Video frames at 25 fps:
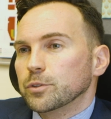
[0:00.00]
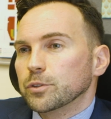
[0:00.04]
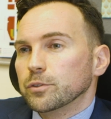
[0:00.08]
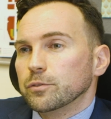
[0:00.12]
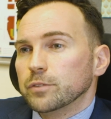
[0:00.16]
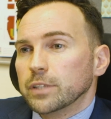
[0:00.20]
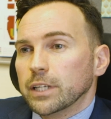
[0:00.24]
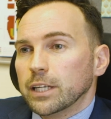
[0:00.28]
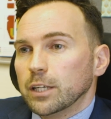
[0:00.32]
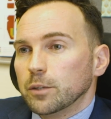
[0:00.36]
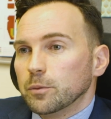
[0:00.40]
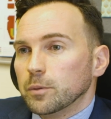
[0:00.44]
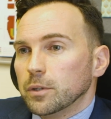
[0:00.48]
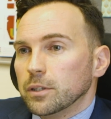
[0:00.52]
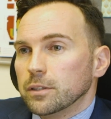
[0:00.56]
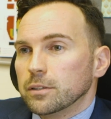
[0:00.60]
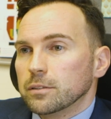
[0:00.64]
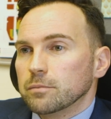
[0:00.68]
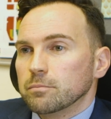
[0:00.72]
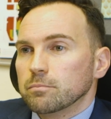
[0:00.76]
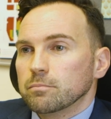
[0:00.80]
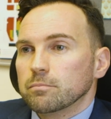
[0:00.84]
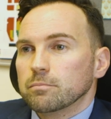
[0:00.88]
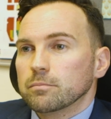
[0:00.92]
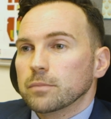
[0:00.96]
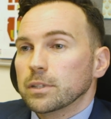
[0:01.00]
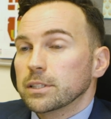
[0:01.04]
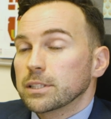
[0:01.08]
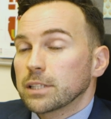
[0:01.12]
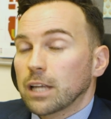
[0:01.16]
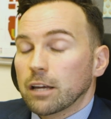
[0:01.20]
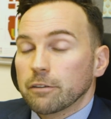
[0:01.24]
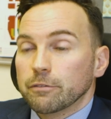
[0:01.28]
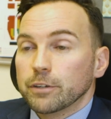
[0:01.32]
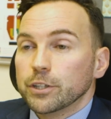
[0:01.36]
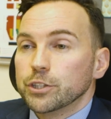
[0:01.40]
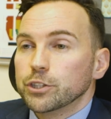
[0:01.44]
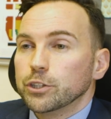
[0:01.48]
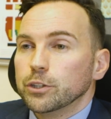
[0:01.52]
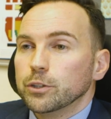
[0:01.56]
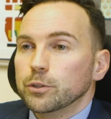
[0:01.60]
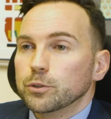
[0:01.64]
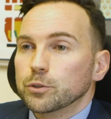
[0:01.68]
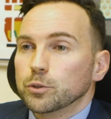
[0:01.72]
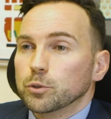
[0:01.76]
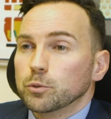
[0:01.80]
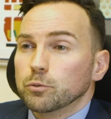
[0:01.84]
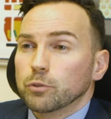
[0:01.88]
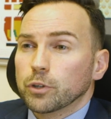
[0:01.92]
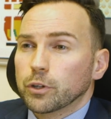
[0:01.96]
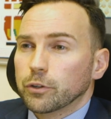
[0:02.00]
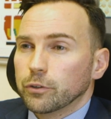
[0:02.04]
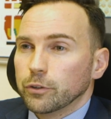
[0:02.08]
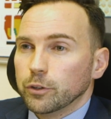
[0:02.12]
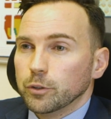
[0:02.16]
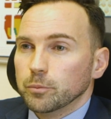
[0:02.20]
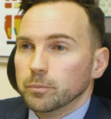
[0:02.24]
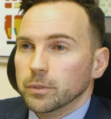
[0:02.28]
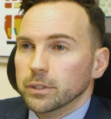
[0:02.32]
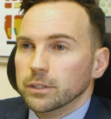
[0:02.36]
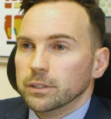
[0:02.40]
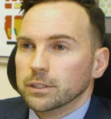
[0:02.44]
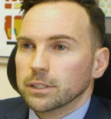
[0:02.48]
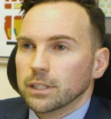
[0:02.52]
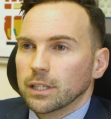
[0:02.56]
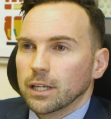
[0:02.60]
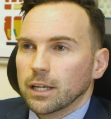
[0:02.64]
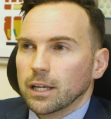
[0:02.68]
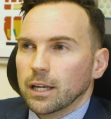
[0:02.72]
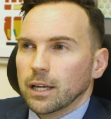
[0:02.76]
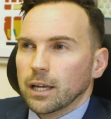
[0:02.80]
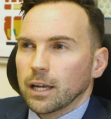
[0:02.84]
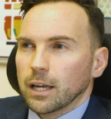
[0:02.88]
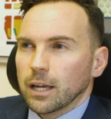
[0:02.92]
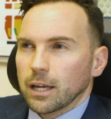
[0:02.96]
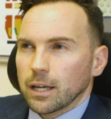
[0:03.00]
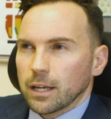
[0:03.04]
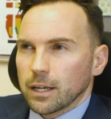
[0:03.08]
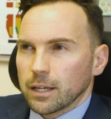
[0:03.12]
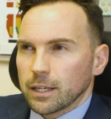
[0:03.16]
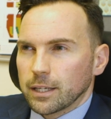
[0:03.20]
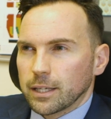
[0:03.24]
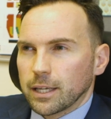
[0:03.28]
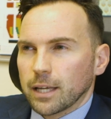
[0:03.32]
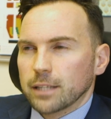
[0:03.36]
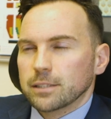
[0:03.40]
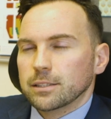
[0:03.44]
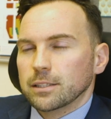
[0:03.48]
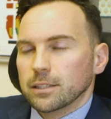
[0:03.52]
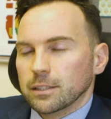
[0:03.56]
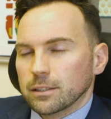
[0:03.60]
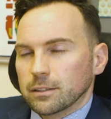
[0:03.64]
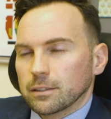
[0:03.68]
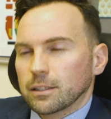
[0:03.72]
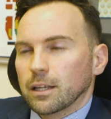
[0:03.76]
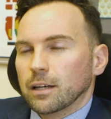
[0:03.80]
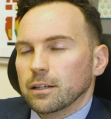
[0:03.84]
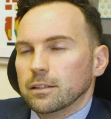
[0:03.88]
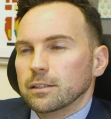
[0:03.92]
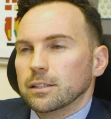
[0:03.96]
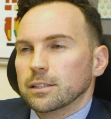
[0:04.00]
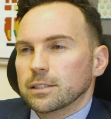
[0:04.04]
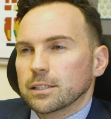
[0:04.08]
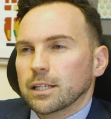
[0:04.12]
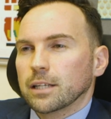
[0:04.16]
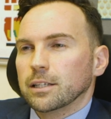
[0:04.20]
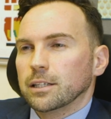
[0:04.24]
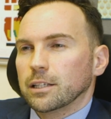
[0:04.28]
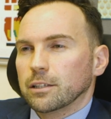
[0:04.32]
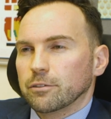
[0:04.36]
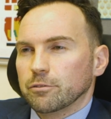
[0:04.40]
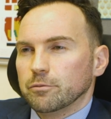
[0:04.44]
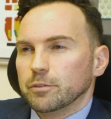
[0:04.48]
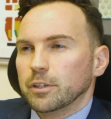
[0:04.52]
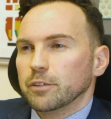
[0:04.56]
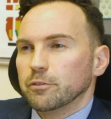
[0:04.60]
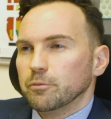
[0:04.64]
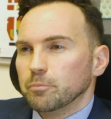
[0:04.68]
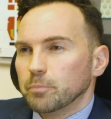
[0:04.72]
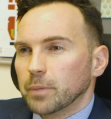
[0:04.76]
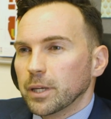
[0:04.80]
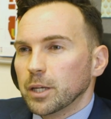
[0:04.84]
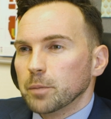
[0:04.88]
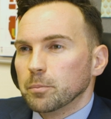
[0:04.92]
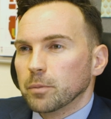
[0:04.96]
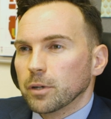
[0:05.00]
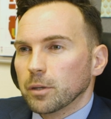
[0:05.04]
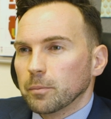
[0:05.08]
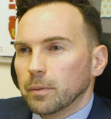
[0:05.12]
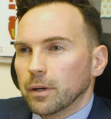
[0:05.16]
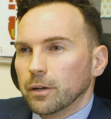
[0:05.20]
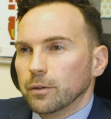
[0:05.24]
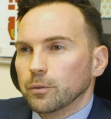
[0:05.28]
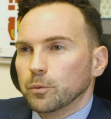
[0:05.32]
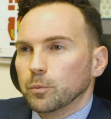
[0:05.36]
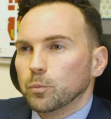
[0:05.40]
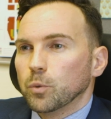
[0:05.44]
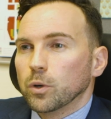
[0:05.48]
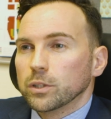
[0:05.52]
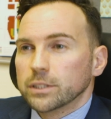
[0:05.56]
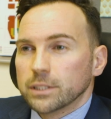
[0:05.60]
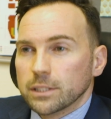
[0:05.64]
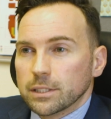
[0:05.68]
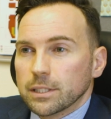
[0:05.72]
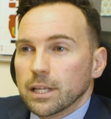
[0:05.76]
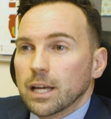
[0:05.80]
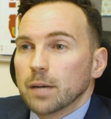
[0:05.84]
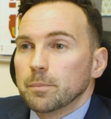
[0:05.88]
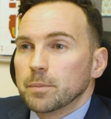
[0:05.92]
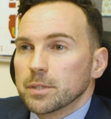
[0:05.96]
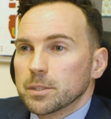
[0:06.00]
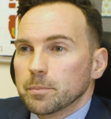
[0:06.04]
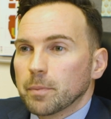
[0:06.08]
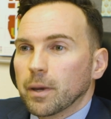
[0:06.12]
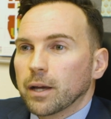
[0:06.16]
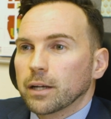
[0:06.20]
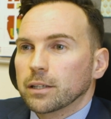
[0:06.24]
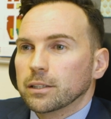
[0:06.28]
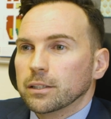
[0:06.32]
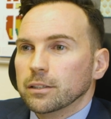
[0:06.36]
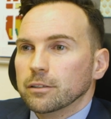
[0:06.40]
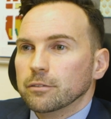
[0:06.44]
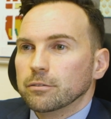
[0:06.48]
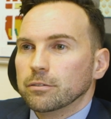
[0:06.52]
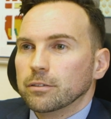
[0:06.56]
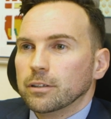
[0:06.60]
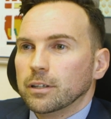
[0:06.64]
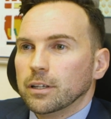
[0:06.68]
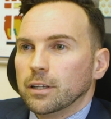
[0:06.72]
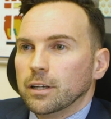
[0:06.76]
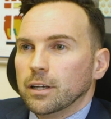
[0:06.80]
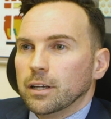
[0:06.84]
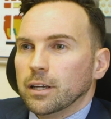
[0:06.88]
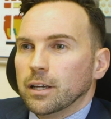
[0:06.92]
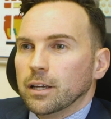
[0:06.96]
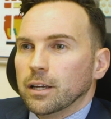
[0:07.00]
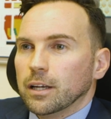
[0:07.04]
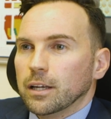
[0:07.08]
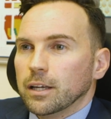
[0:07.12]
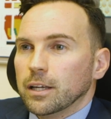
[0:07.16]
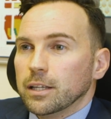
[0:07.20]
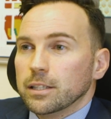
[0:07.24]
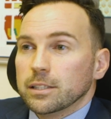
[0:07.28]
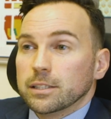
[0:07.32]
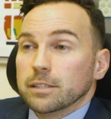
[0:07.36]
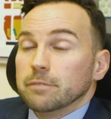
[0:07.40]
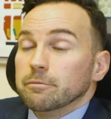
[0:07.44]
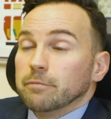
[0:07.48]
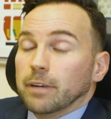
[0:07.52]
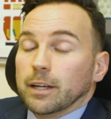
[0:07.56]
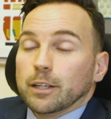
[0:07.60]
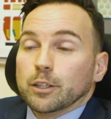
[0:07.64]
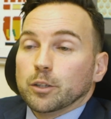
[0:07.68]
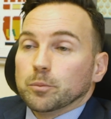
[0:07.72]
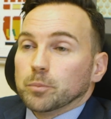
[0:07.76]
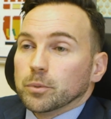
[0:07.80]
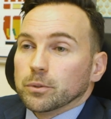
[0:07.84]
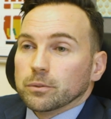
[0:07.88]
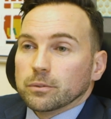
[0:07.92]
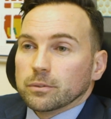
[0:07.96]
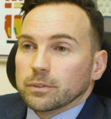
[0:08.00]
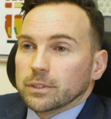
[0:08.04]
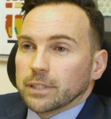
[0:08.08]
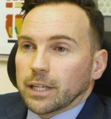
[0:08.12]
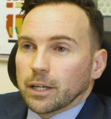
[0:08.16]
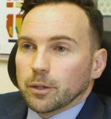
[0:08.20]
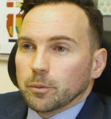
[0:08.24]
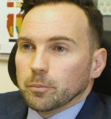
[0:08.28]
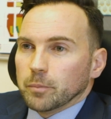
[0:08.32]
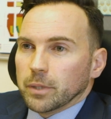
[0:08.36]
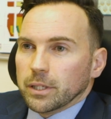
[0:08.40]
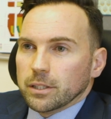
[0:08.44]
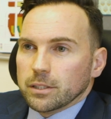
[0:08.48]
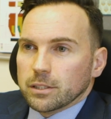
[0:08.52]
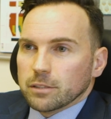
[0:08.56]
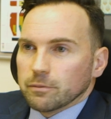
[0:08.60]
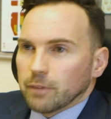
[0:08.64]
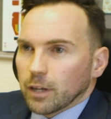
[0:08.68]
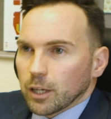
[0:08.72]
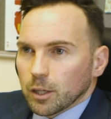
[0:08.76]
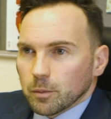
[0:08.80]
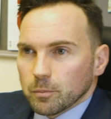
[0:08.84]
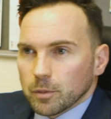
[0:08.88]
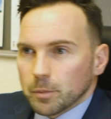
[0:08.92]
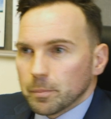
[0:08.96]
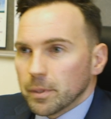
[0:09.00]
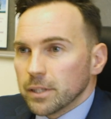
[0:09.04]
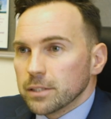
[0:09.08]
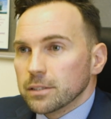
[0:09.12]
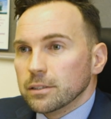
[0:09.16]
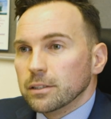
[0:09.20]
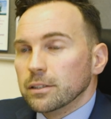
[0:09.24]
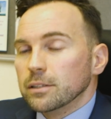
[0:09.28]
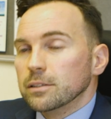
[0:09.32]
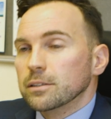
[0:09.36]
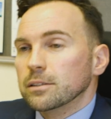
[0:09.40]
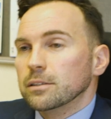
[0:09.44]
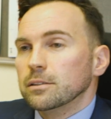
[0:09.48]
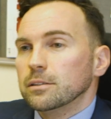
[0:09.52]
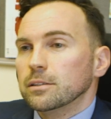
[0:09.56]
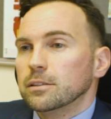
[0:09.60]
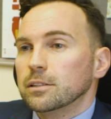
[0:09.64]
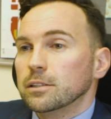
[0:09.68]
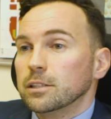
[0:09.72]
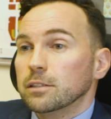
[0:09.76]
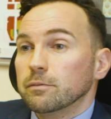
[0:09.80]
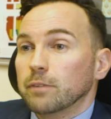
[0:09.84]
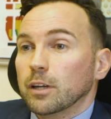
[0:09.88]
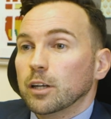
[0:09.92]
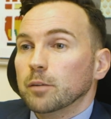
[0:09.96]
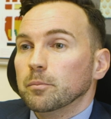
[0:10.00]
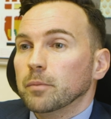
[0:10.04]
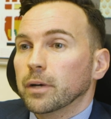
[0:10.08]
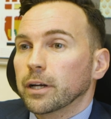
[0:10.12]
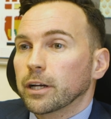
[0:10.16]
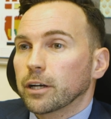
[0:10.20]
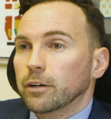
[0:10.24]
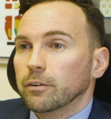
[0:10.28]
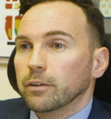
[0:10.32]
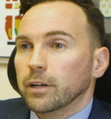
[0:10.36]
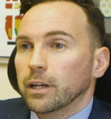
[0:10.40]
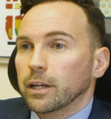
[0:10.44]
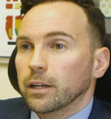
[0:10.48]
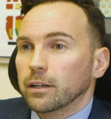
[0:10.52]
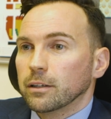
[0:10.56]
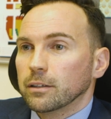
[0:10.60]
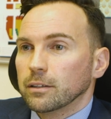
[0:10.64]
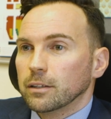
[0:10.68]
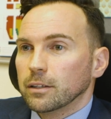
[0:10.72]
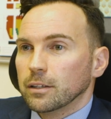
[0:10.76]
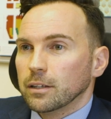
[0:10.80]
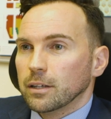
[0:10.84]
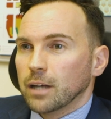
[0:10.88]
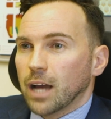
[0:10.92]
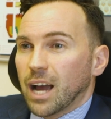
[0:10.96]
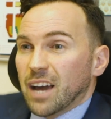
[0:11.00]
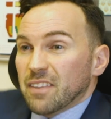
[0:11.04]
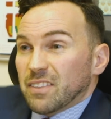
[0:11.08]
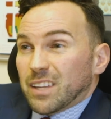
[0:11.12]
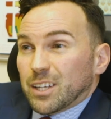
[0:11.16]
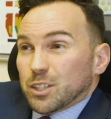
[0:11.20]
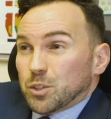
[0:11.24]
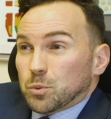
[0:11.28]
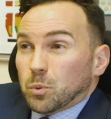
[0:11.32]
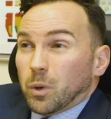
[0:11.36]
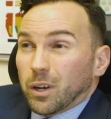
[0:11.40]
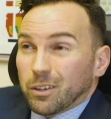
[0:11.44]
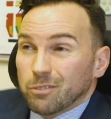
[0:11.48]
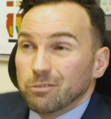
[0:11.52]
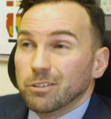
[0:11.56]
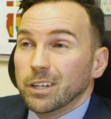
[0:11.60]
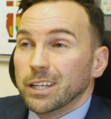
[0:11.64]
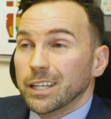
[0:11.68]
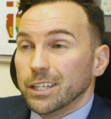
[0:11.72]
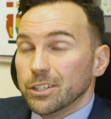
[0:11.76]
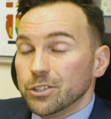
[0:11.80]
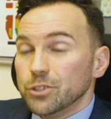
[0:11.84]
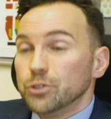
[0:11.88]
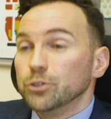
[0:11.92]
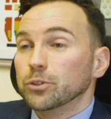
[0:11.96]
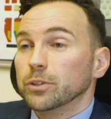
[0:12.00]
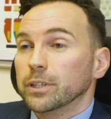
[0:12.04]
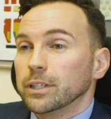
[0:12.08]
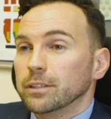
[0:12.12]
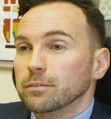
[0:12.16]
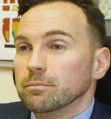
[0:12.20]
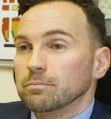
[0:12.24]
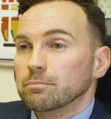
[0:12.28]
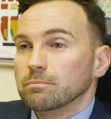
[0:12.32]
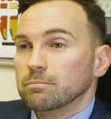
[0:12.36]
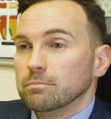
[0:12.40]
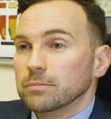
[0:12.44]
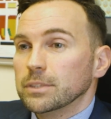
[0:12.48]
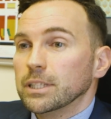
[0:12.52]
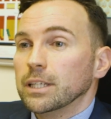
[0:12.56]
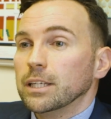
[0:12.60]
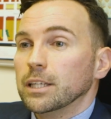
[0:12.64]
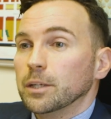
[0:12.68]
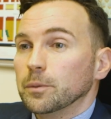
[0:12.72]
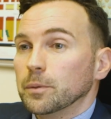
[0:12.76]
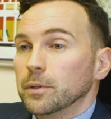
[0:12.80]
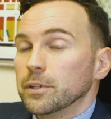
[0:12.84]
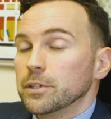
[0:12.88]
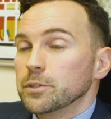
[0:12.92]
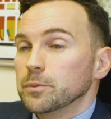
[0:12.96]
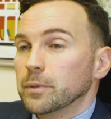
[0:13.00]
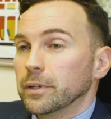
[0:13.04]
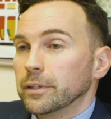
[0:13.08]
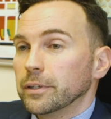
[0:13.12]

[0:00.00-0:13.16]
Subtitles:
sort of dealing with staff issues or recruitment, getting that understanding from different people about what is their perspective, it's invaluable to help me develop the business and to develop my career. And that's what I really enjoy dealing with as